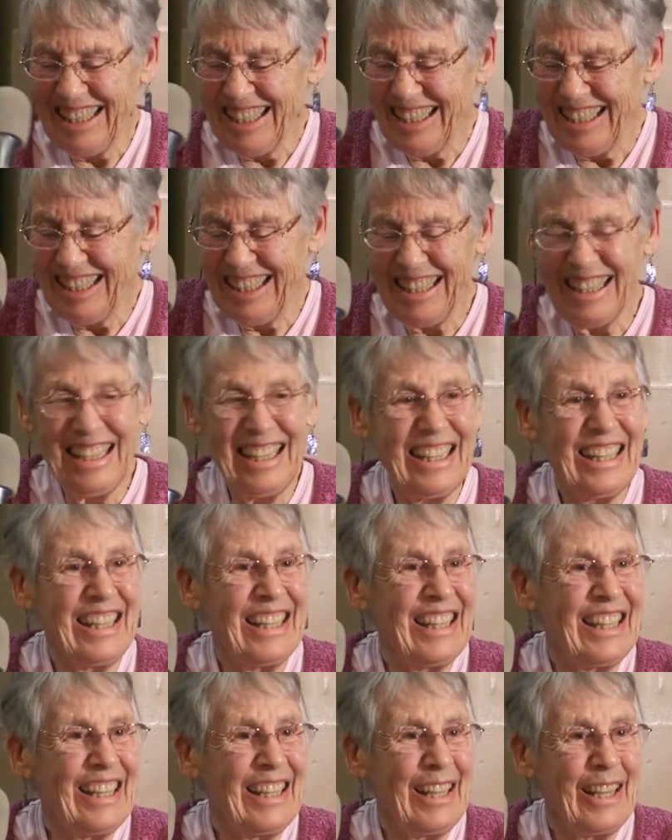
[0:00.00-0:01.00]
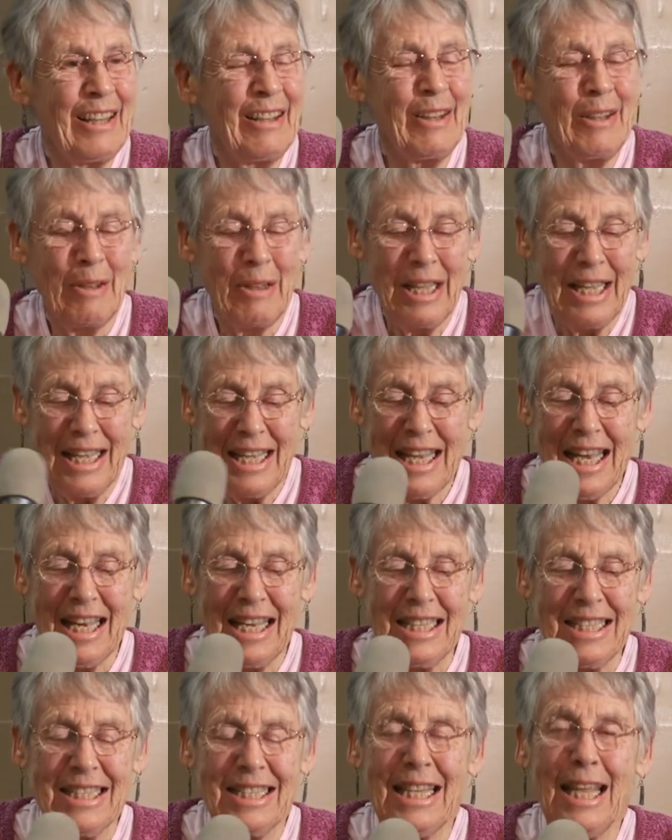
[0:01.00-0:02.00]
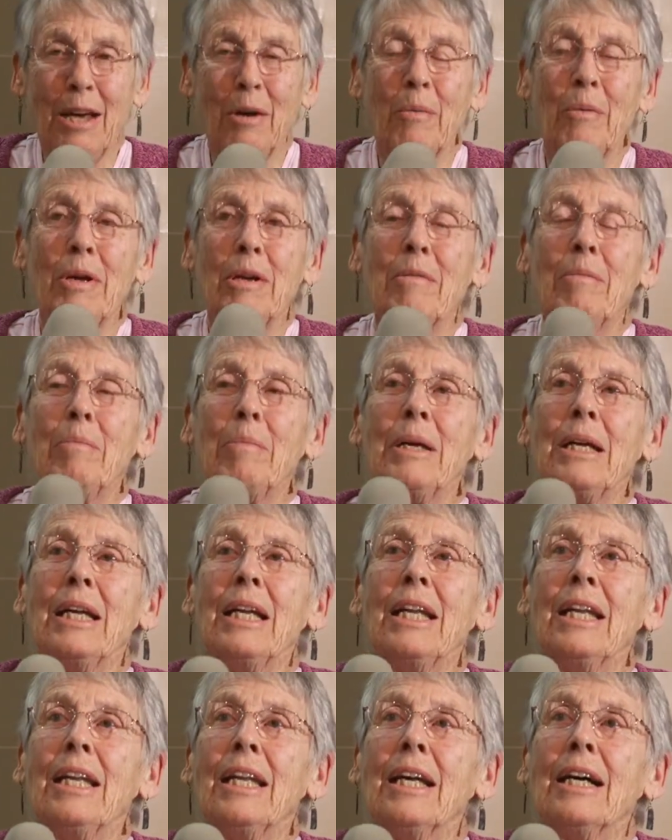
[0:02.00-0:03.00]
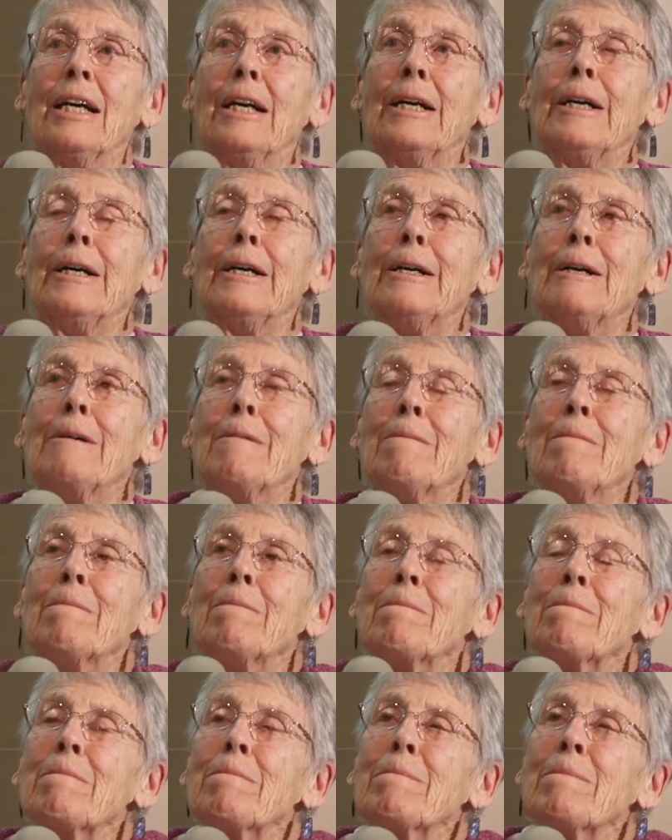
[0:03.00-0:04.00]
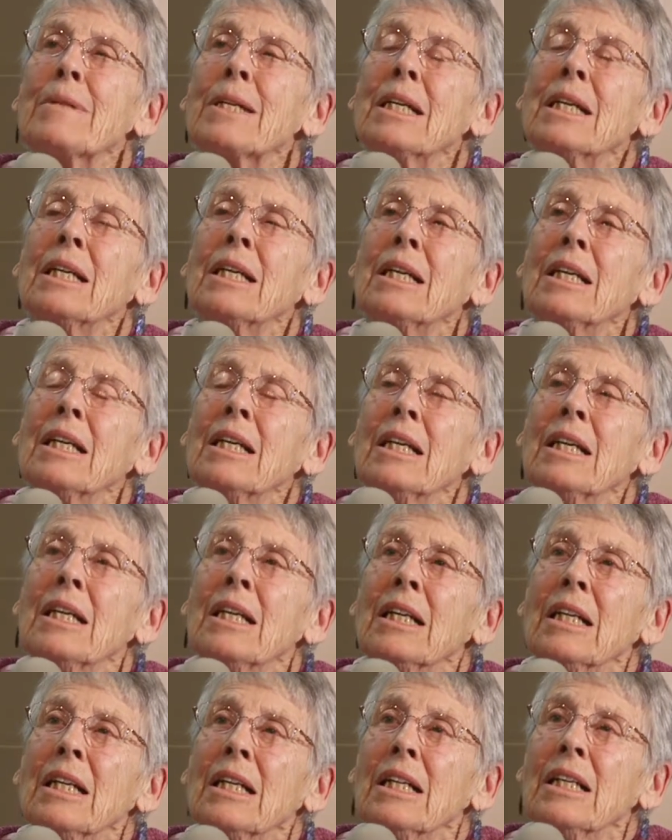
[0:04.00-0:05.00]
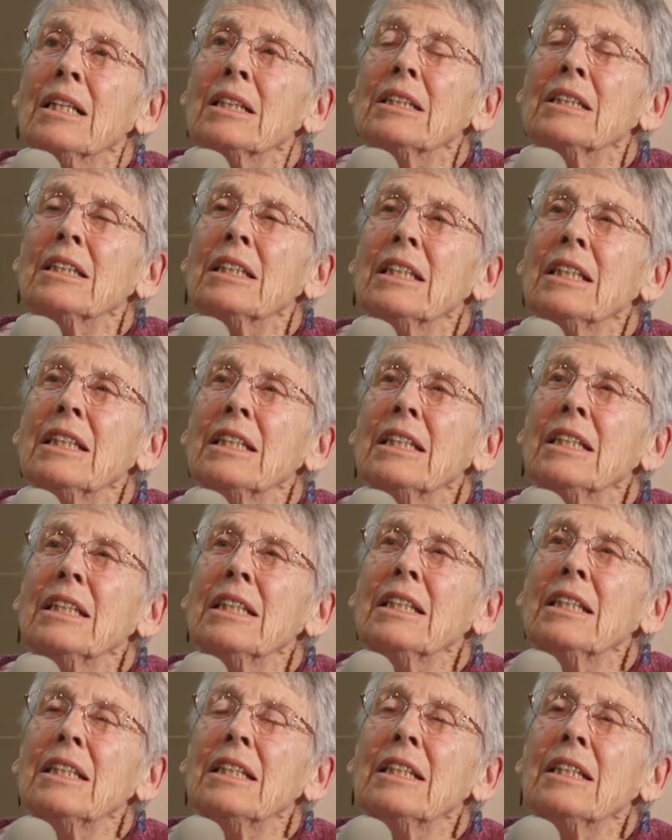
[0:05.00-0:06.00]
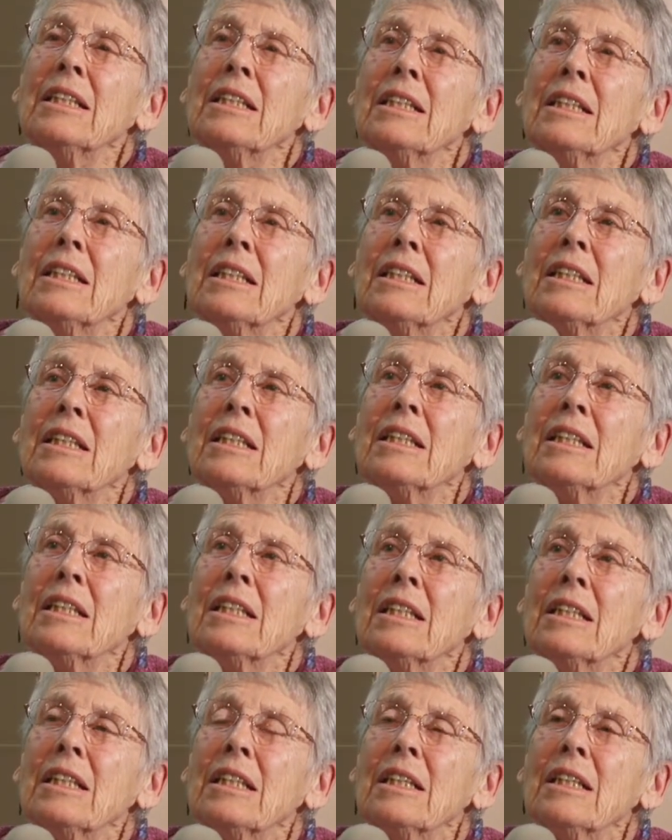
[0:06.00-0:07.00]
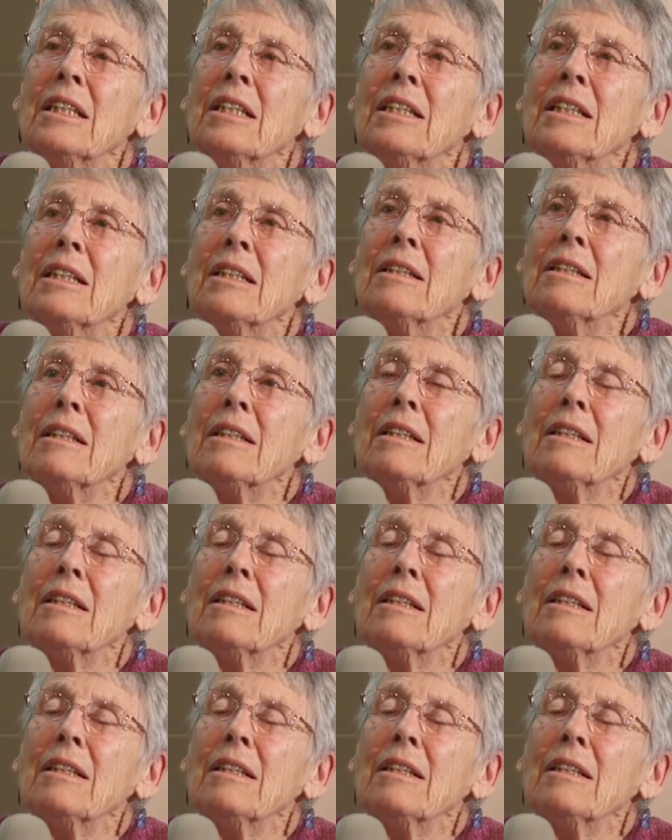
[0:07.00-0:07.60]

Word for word: you remember what year that was? Yes, that would have been, um, let's see, uh, da da da da.